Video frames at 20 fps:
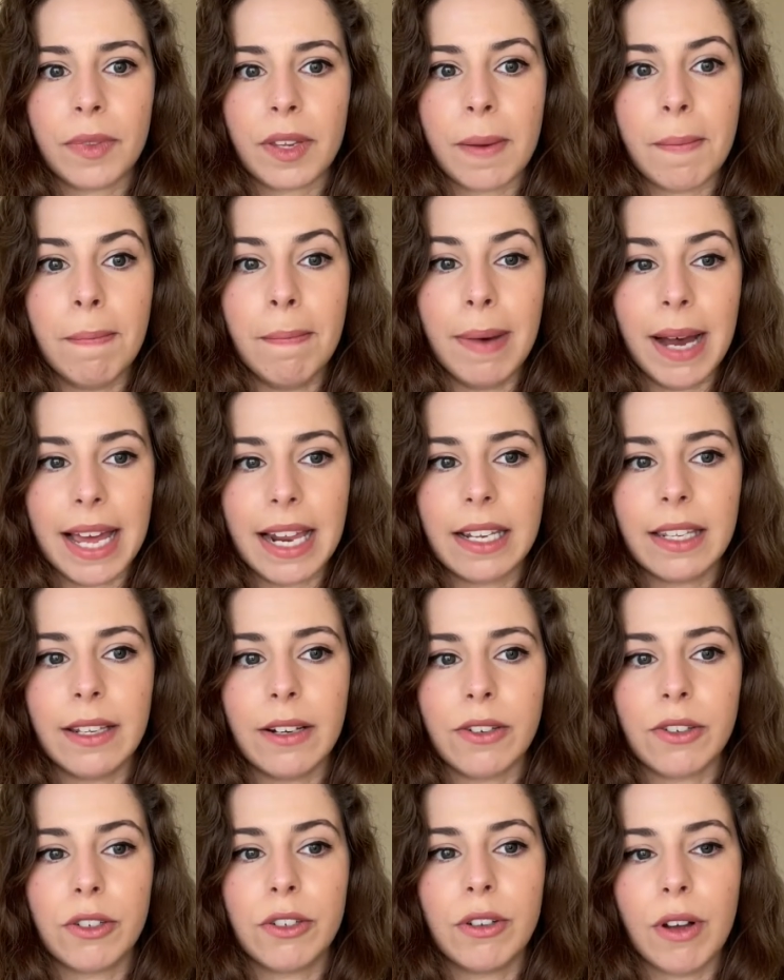but
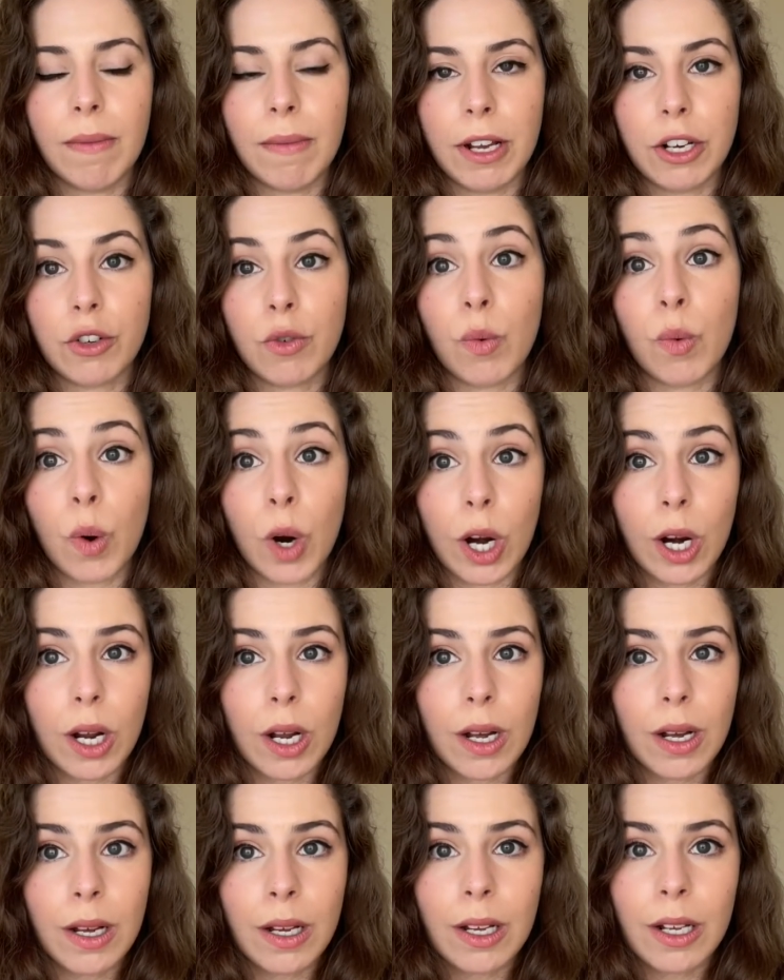there's so much work
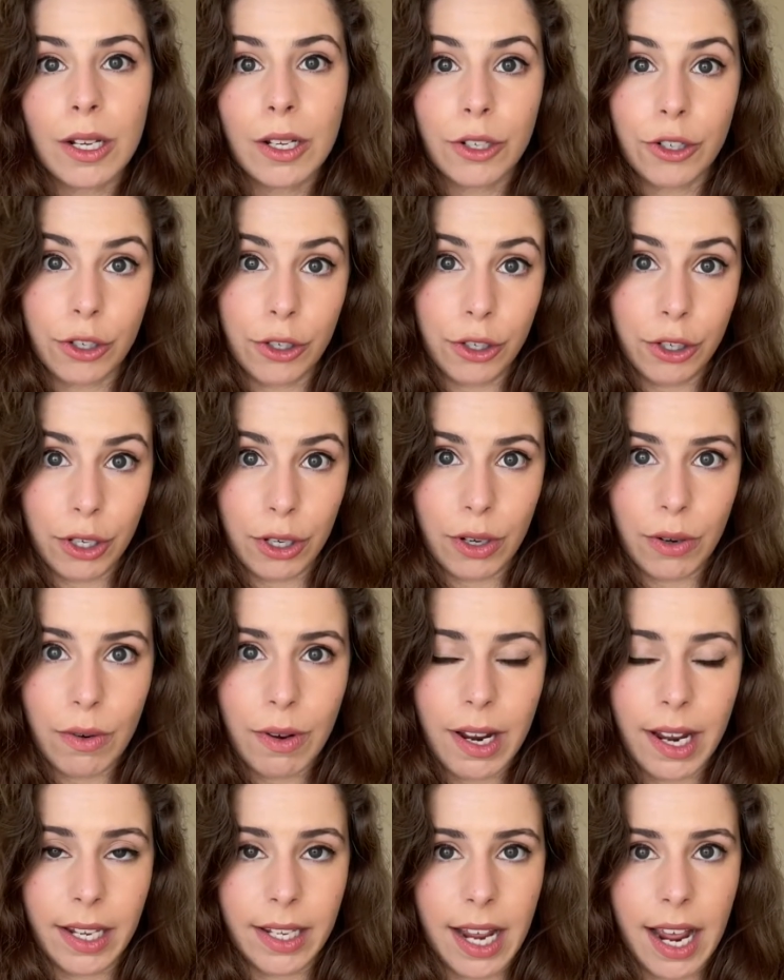to do
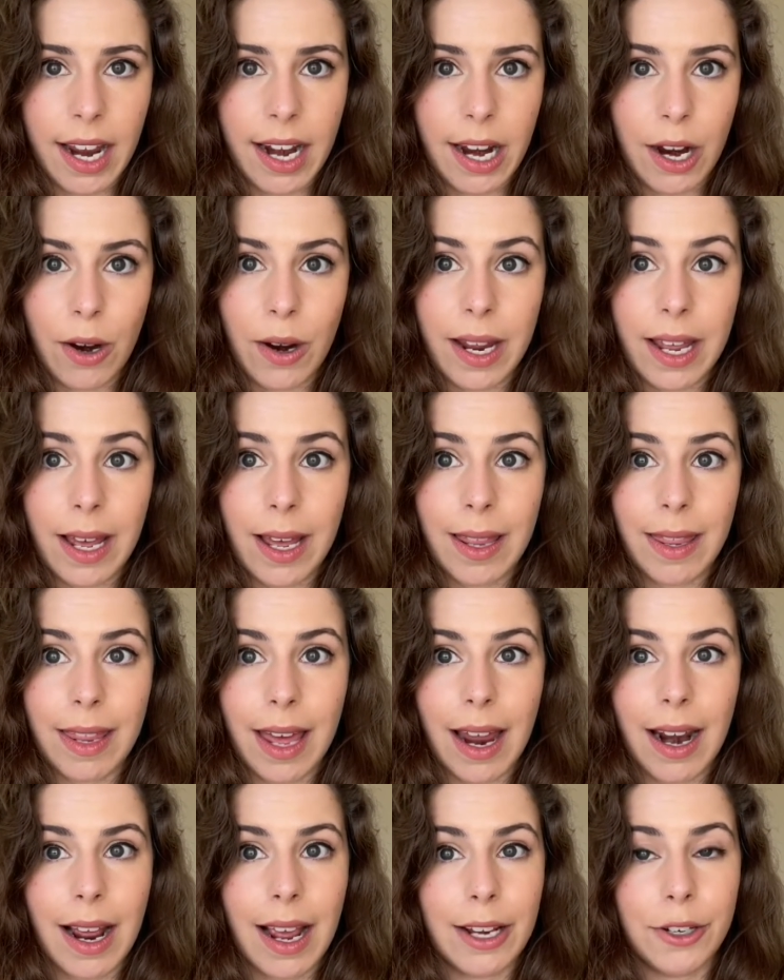in that area
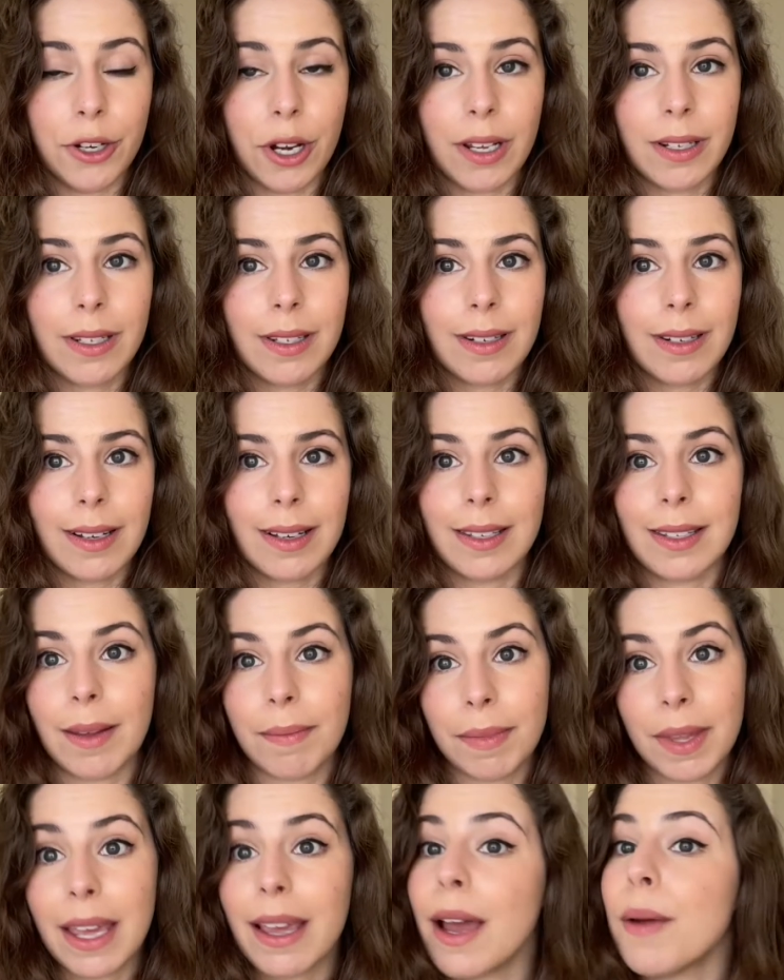that I just, it's
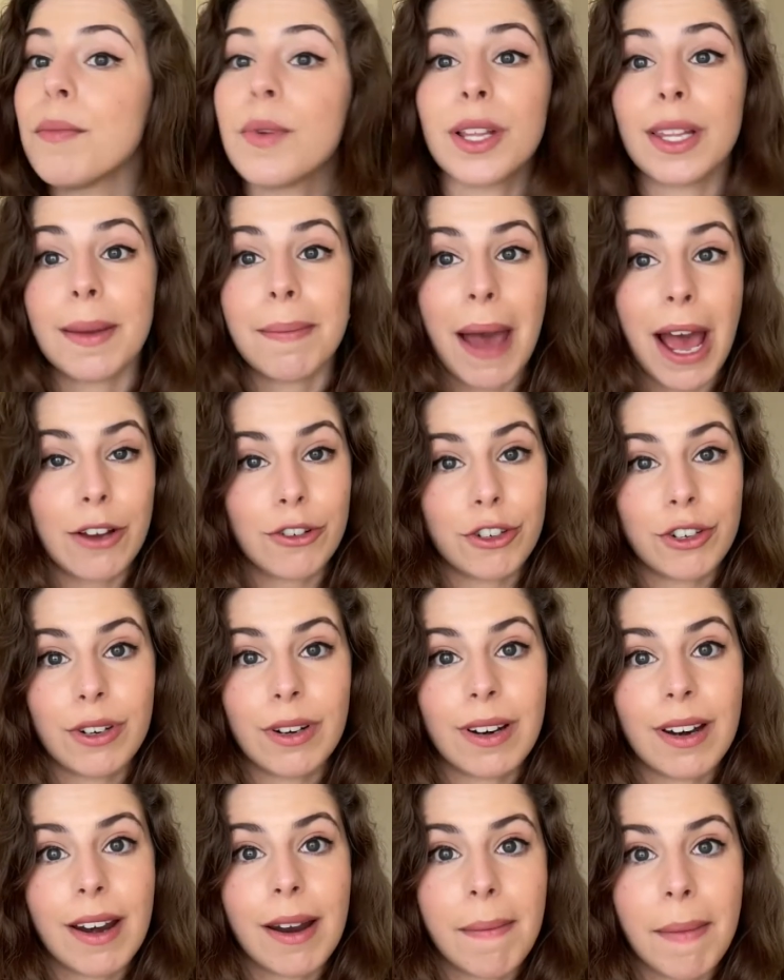something I'm really
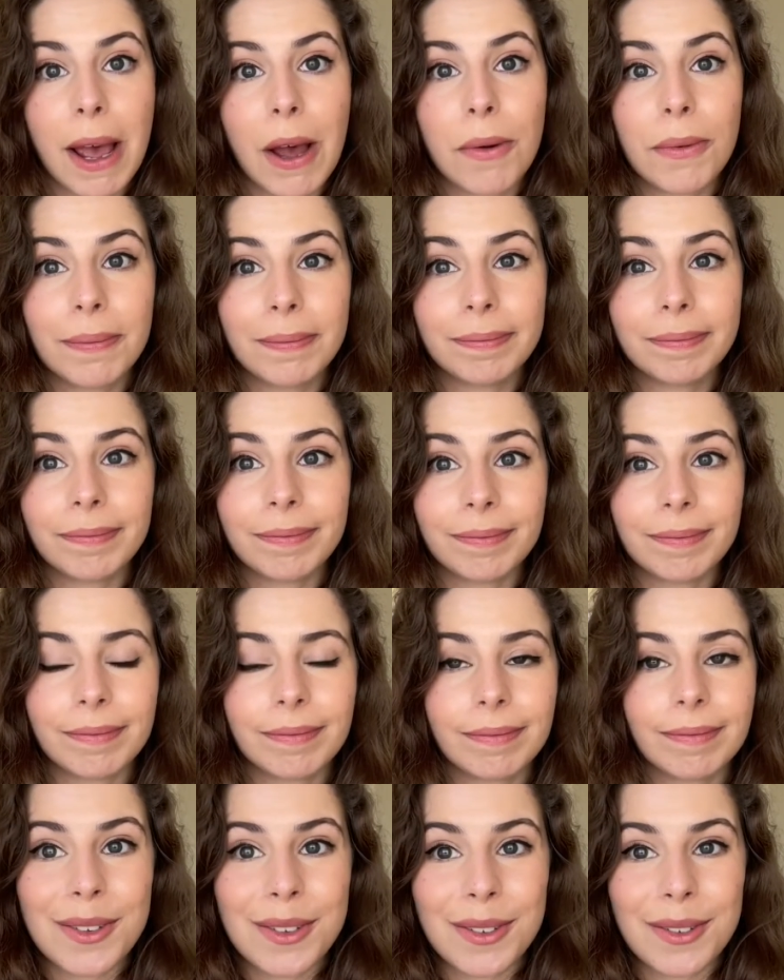passionate about.
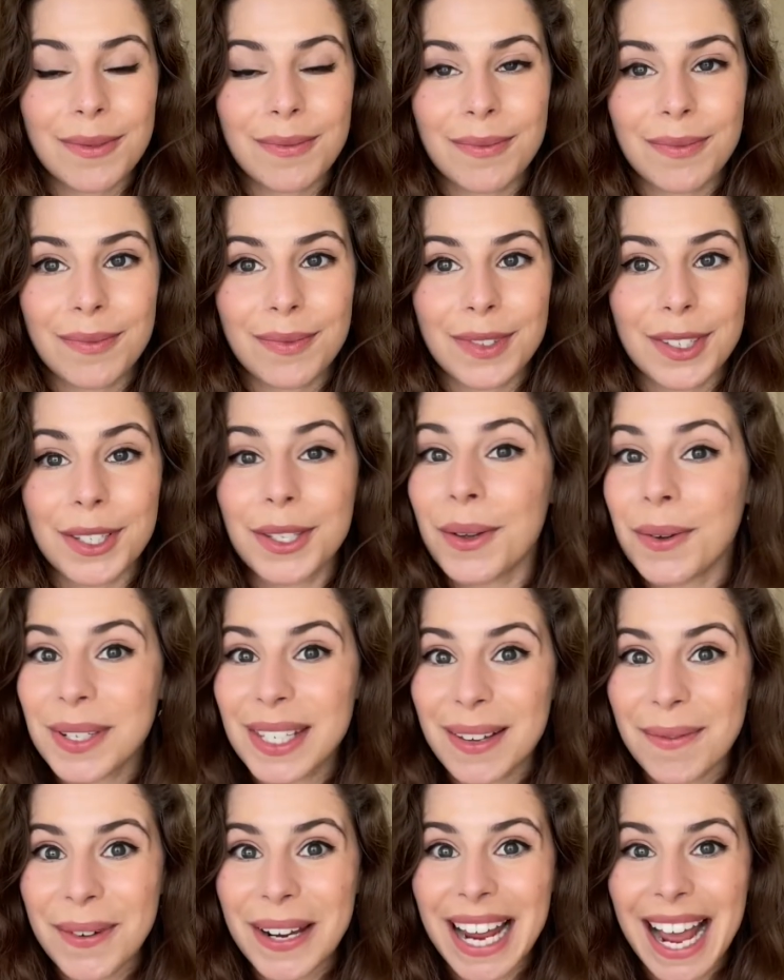So
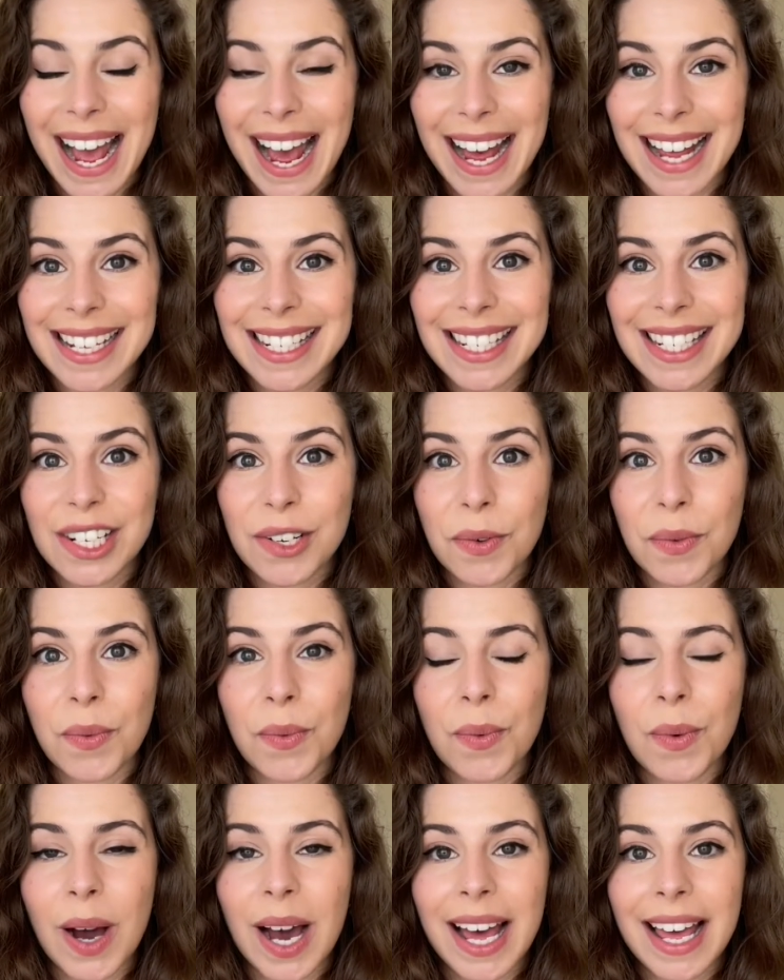someone asked,
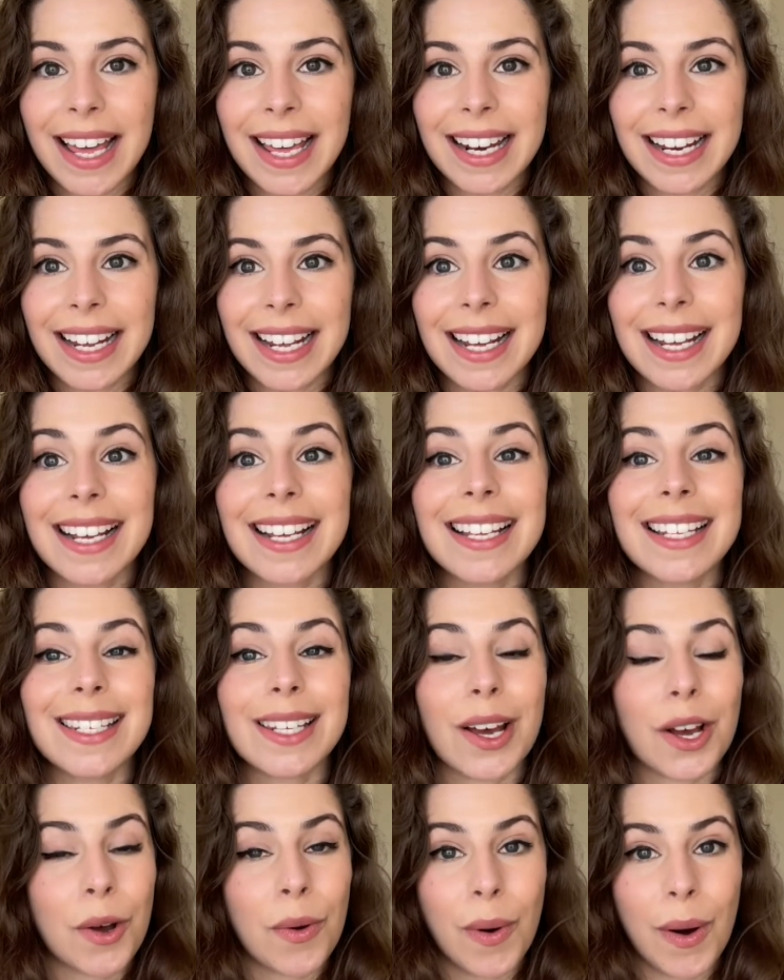what is
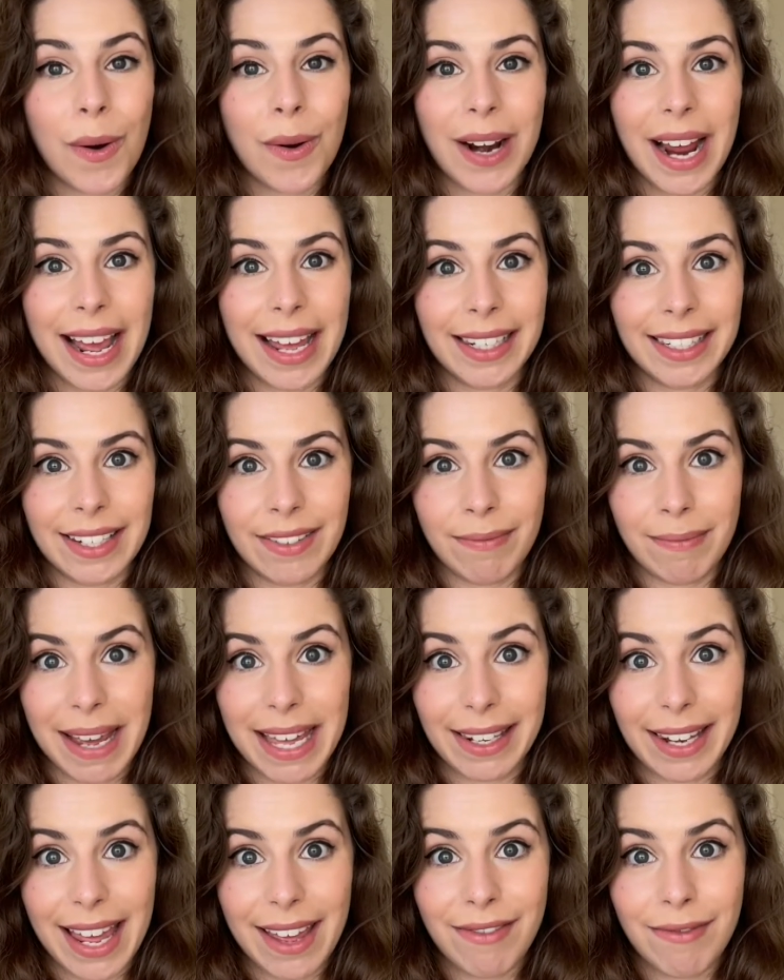a quote I live my
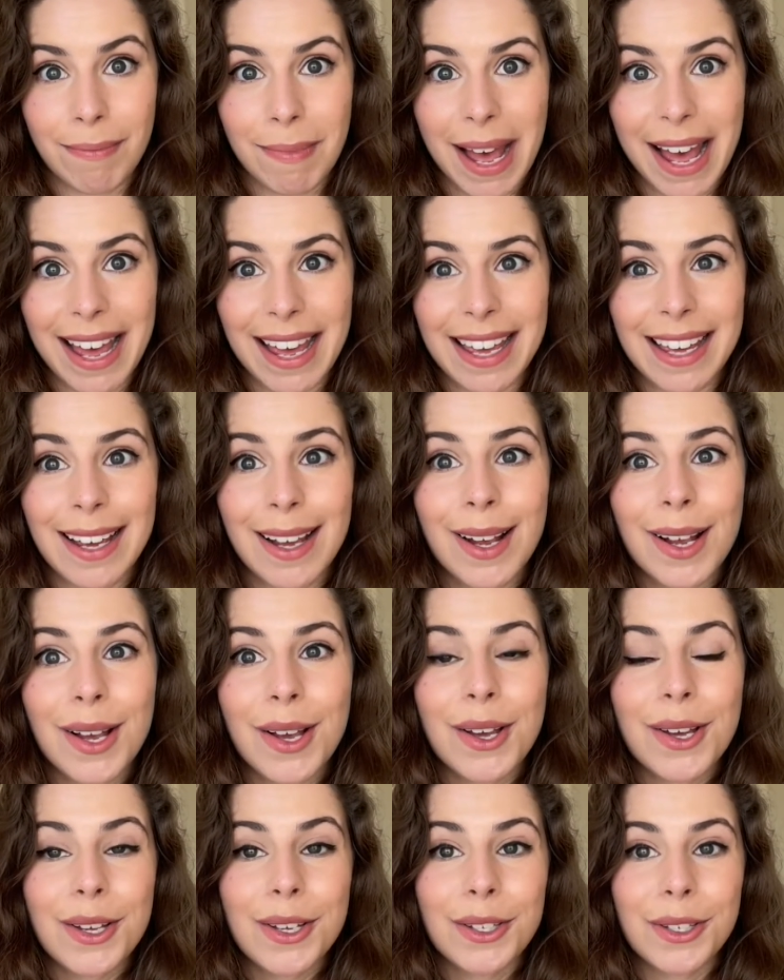life by?
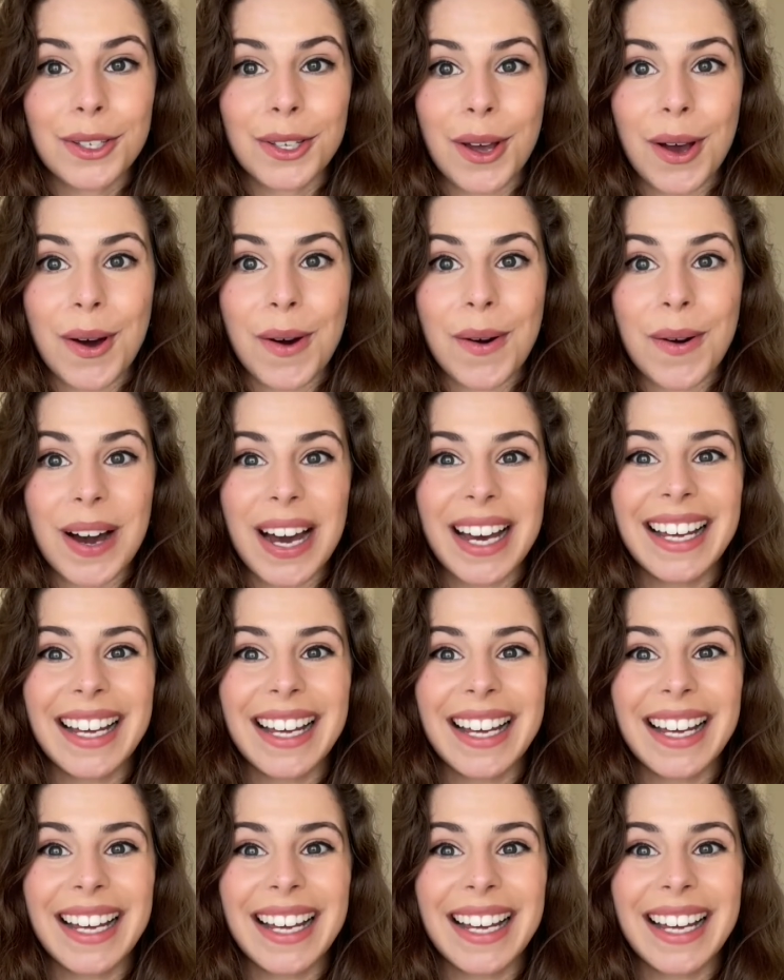So